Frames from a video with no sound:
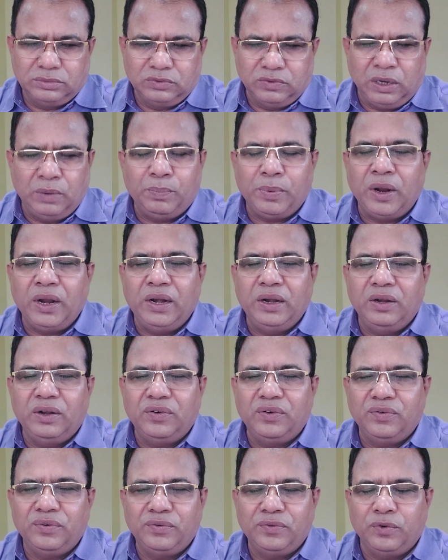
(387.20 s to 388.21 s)

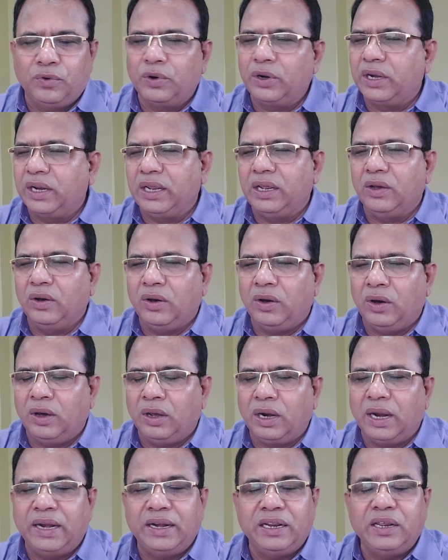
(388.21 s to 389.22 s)
1.40
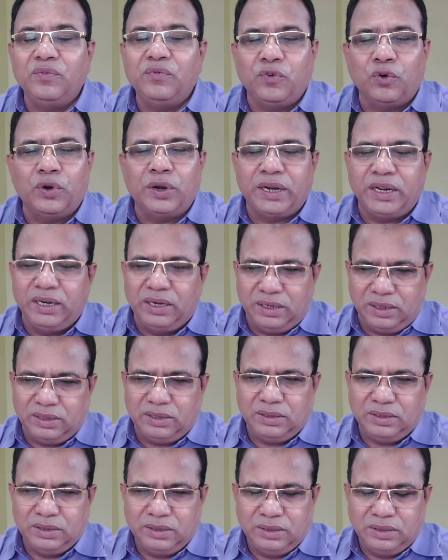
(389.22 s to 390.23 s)
or I think
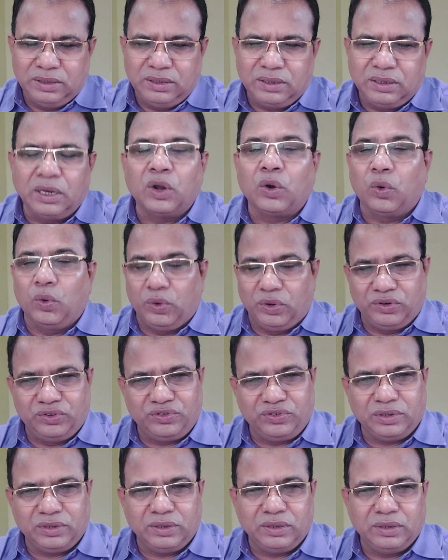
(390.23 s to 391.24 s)
14
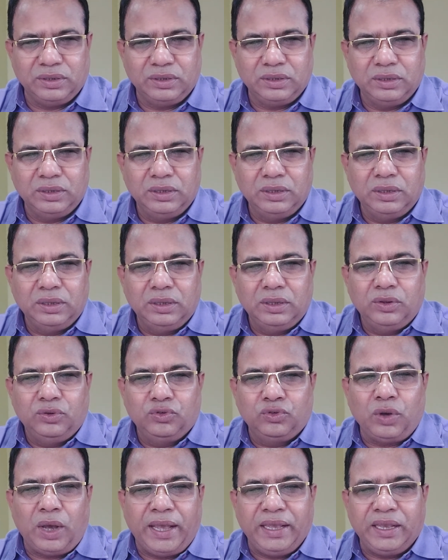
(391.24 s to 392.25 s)
crores.
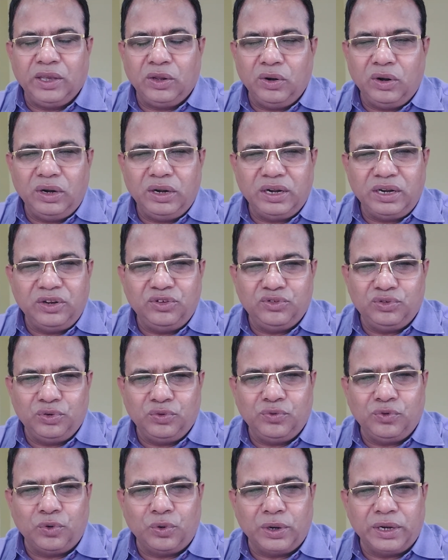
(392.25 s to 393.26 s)
So I cannot reach
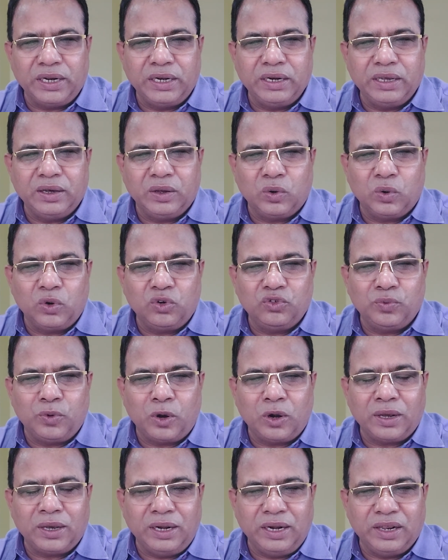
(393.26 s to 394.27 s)
to 14 crores
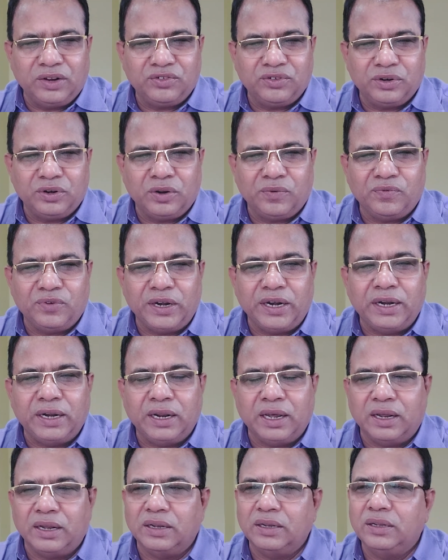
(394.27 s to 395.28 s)
for collection of
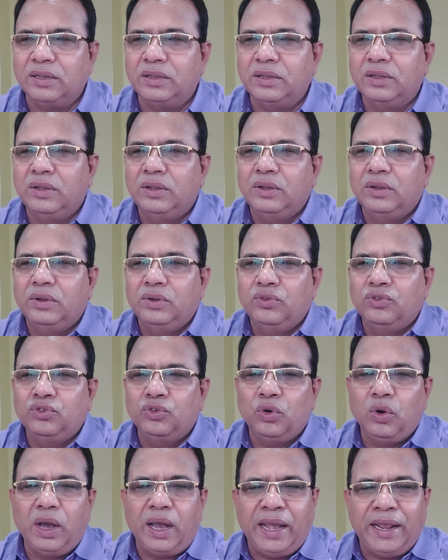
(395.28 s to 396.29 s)
data.
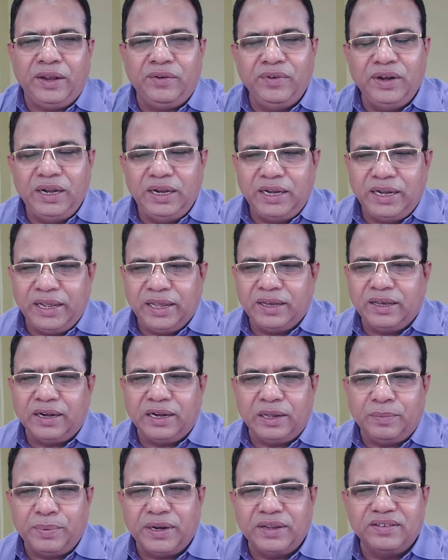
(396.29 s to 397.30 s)
So I will take
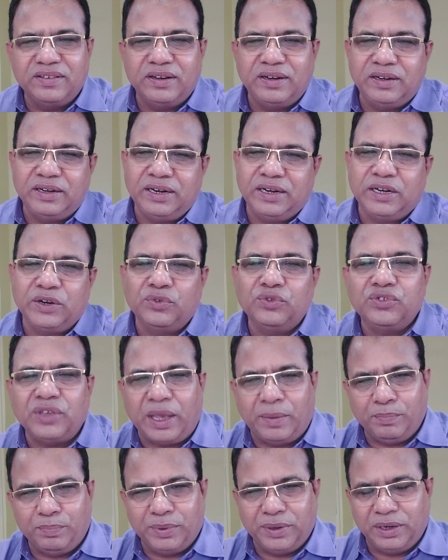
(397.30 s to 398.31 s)
representative
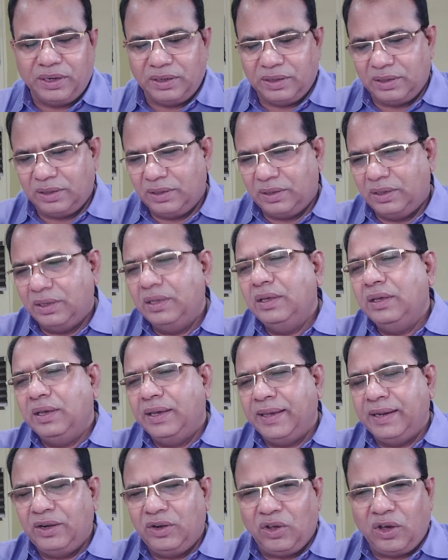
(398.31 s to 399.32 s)
sample,
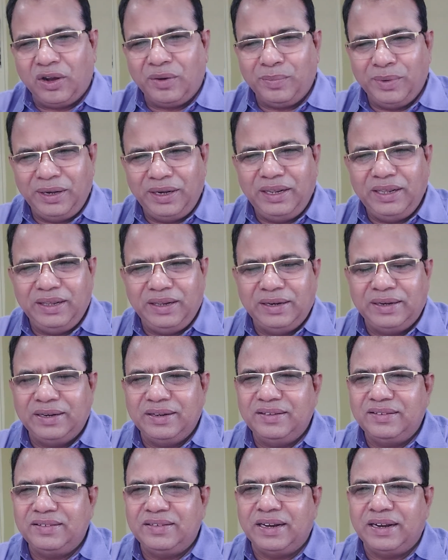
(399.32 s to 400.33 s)
and normally it
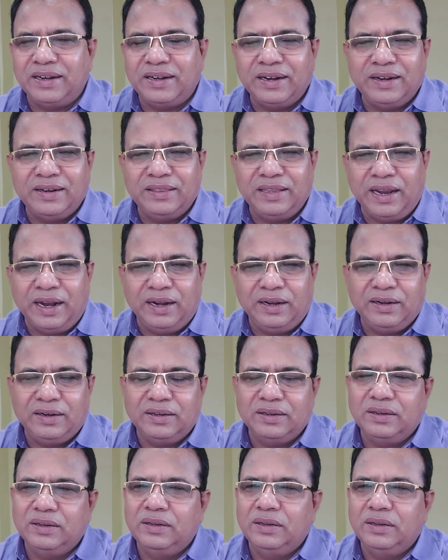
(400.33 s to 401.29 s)
is stated that